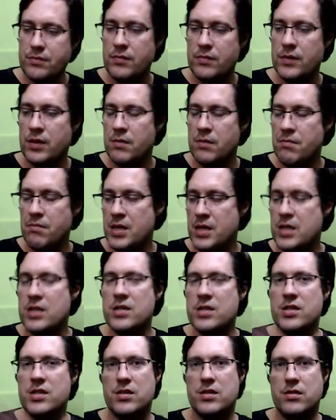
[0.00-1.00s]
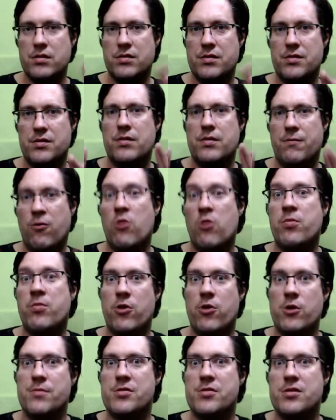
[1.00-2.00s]
Minions form
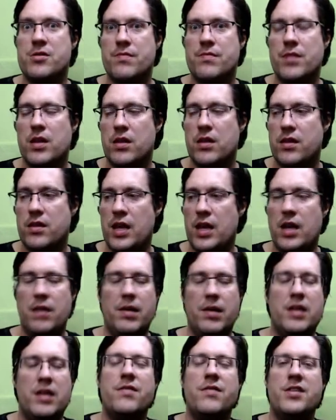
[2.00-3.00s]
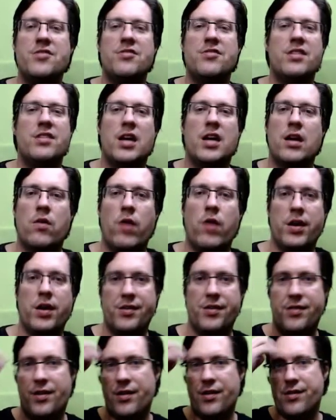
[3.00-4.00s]
groups. Individually, they're quite
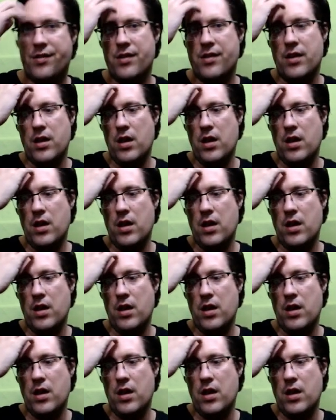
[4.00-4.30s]
useless.